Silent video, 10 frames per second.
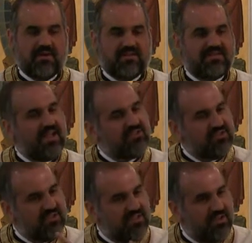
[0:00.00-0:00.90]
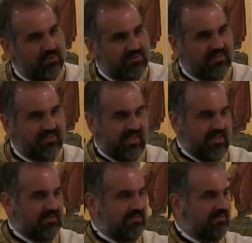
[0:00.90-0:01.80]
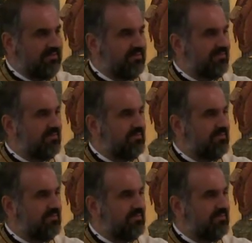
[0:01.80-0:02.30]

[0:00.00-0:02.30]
But it's not just in the olden days.